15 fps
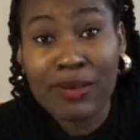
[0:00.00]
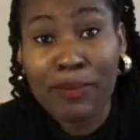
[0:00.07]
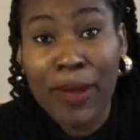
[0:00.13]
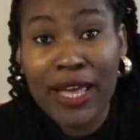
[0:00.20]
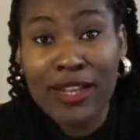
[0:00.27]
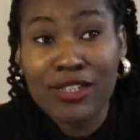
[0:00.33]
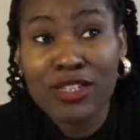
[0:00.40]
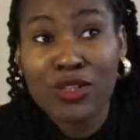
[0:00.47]

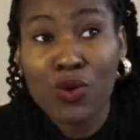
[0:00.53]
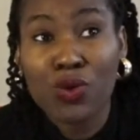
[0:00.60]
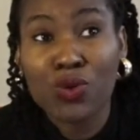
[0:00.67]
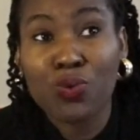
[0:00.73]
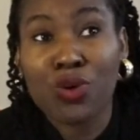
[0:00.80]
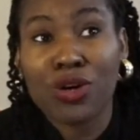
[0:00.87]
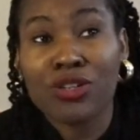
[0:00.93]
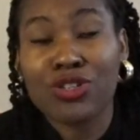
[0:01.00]
depends
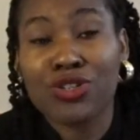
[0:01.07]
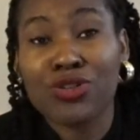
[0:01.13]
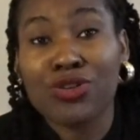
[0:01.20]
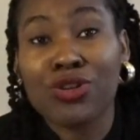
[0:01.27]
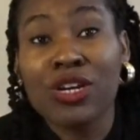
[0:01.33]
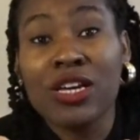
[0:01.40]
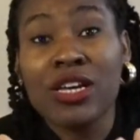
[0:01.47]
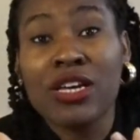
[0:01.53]
on what
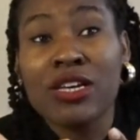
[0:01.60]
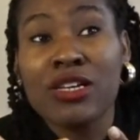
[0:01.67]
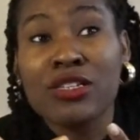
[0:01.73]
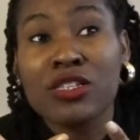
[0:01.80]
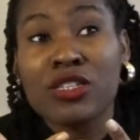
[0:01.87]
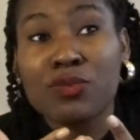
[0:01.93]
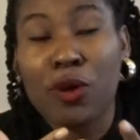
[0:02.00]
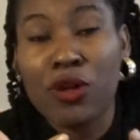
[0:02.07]
your
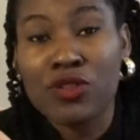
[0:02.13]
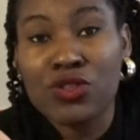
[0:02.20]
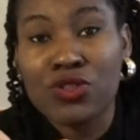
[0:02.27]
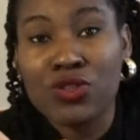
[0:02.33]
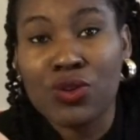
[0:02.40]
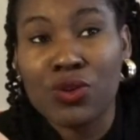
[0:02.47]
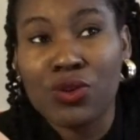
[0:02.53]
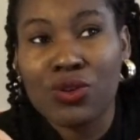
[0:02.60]

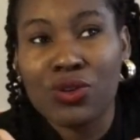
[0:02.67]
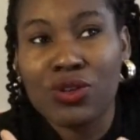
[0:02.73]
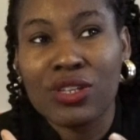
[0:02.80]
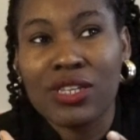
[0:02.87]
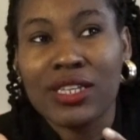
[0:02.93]
sponsor